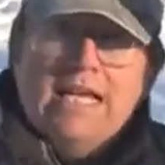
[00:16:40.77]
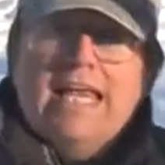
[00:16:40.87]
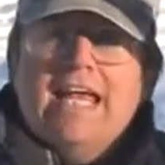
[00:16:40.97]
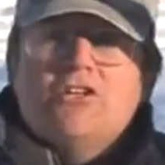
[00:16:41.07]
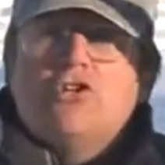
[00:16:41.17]

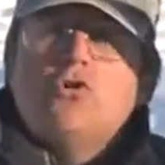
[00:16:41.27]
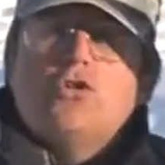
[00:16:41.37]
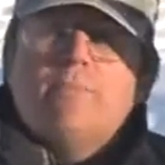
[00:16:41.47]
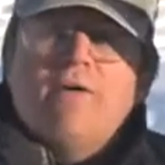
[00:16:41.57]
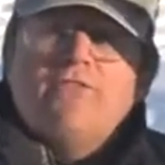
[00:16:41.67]
he had to shoot
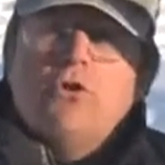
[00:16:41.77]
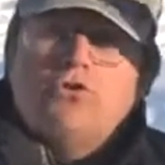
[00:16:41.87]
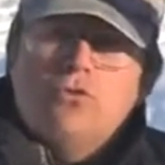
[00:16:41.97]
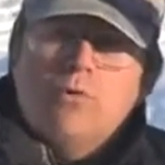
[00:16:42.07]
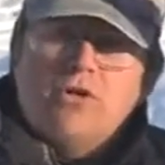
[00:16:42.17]
the buffalo
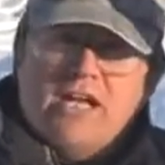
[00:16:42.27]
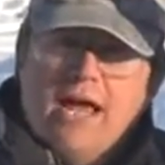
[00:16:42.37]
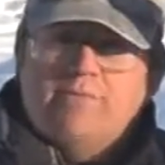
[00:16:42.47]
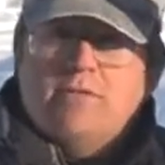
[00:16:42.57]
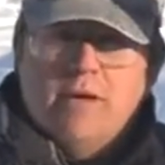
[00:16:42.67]
2 more
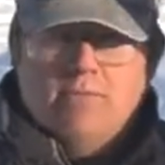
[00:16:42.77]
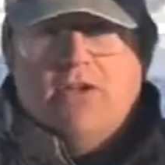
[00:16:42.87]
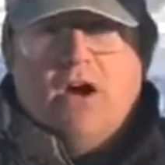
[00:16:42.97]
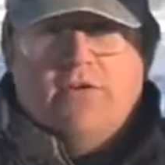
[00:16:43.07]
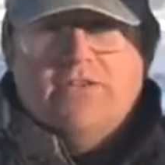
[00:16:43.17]
times to be able to
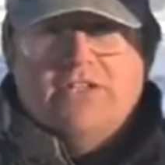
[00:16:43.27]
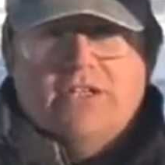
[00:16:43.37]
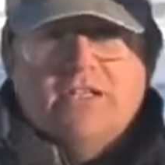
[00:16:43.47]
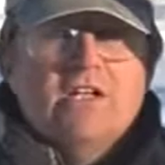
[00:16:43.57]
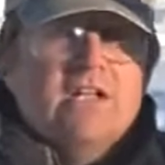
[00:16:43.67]
harvest
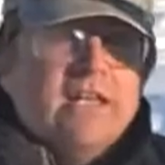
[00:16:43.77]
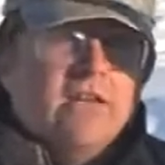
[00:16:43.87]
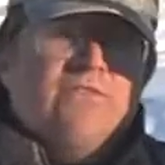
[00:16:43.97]
it.